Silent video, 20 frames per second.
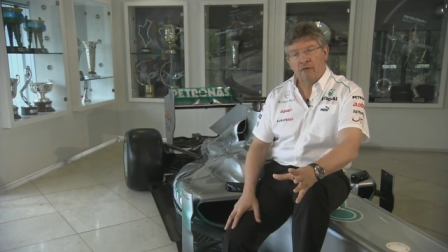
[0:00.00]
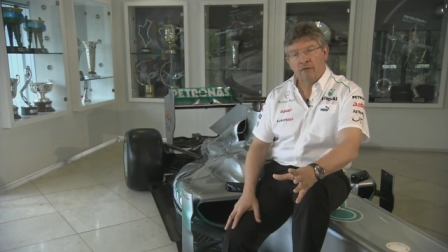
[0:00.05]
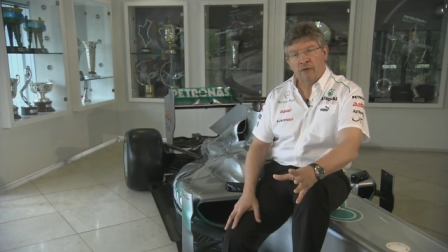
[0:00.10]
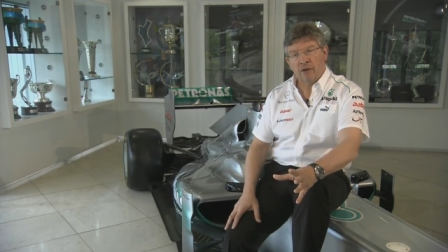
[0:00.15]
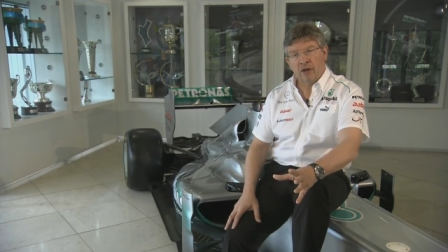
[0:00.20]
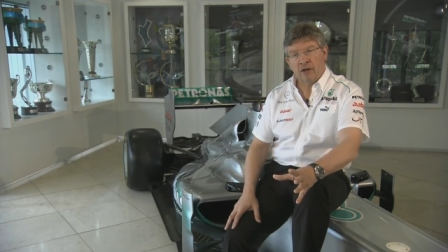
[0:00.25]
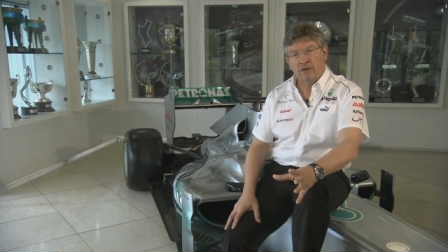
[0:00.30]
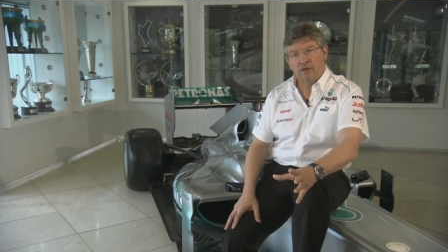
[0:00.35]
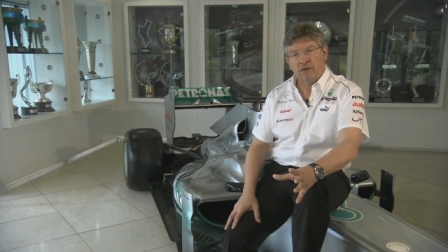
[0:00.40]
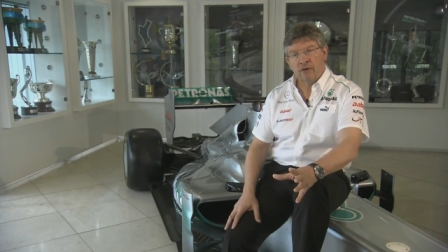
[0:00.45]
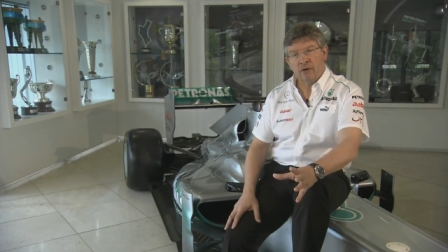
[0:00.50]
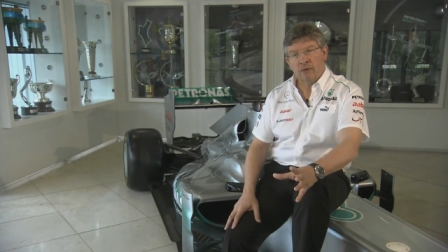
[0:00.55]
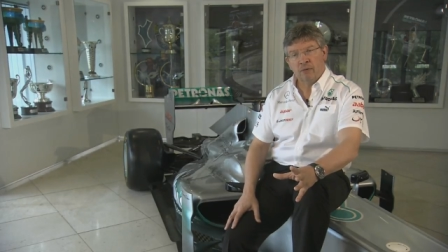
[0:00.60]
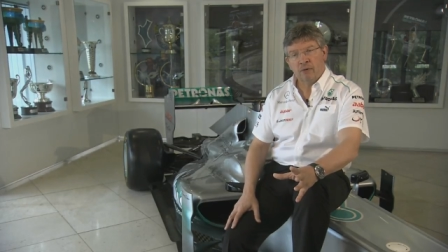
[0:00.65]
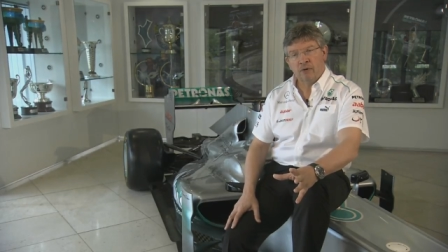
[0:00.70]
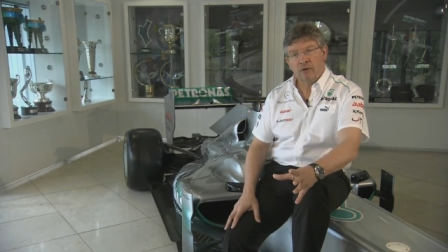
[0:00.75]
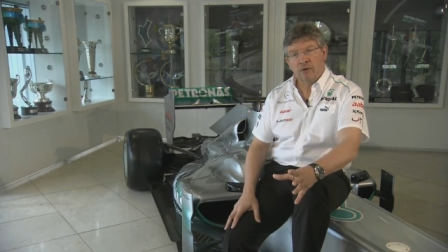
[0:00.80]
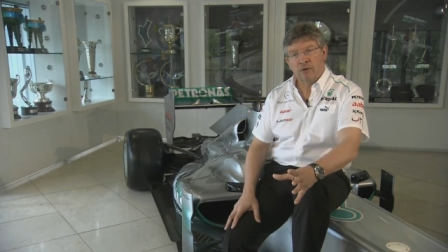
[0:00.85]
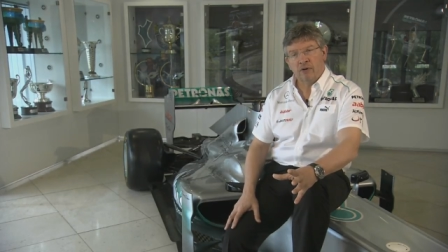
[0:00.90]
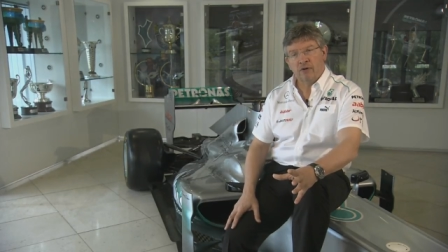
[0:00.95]
in Valencia
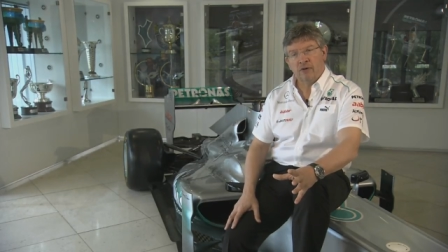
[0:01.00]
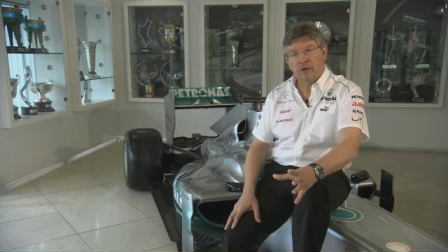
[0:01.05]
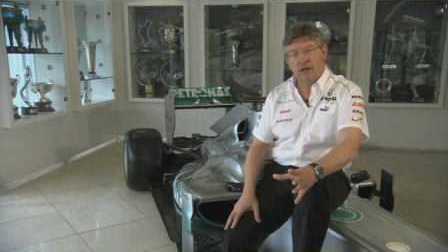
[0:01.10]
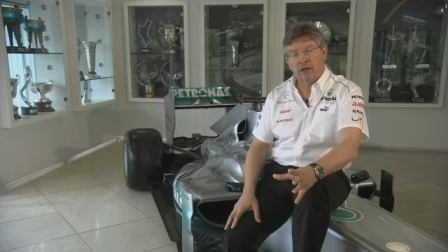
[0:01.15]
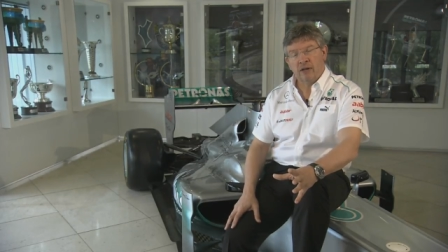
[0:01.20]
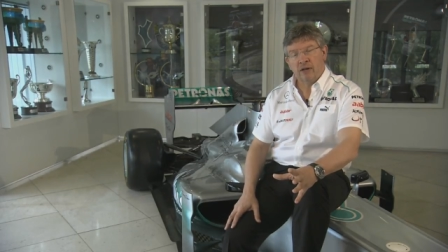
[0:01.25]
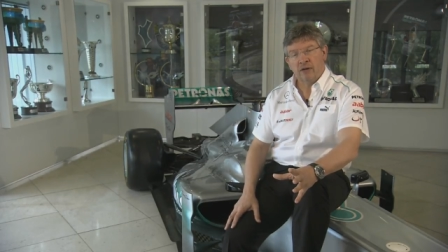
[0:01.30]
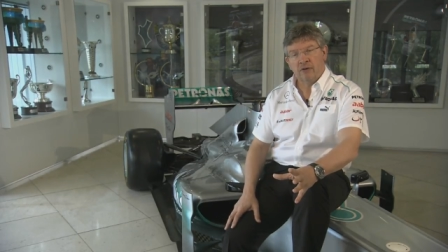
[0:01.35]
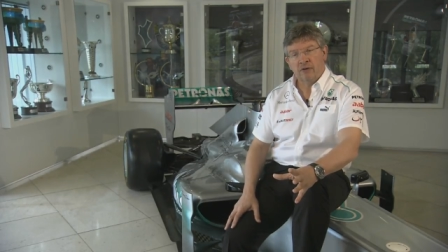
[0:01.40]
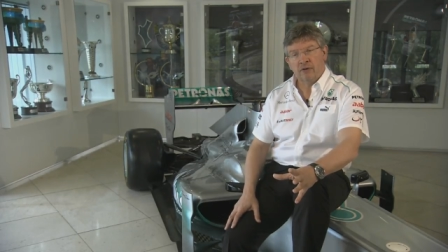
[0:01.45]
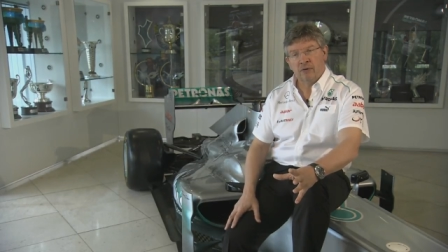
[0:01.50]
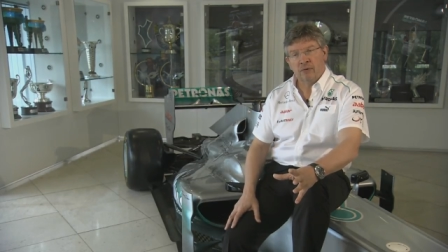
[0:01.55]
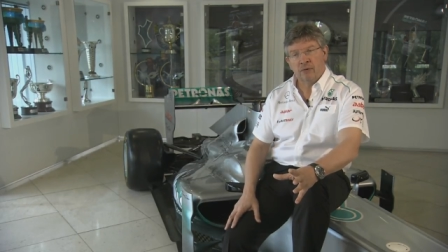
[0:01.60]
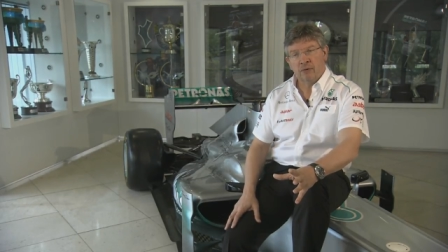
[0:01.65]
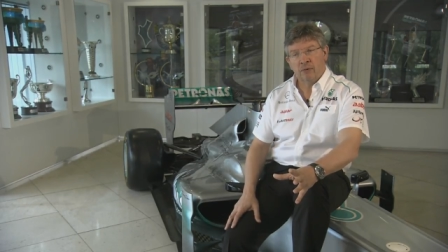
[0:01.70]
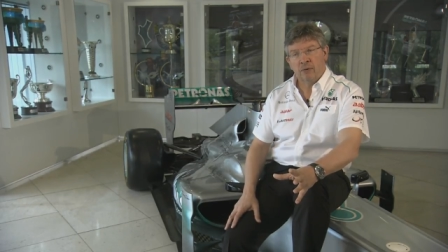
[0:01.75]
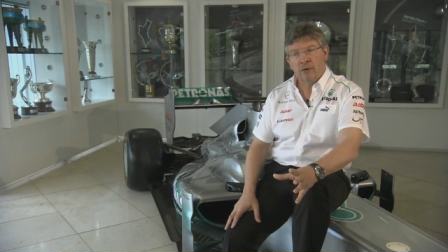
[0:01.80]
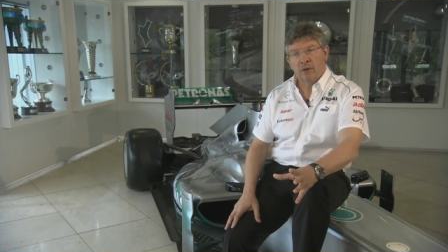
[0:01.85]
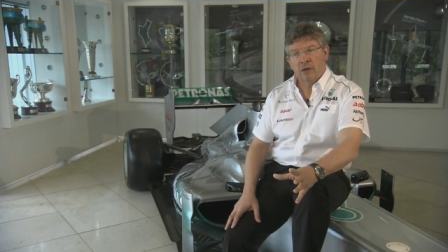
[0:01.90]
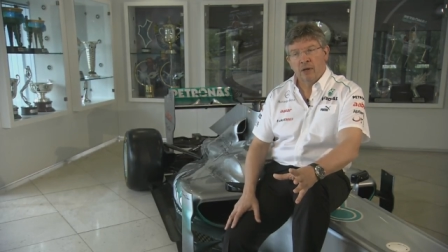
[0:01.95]
which are intended
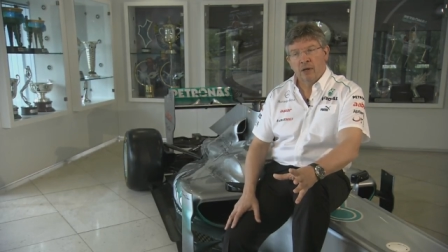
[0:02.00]
to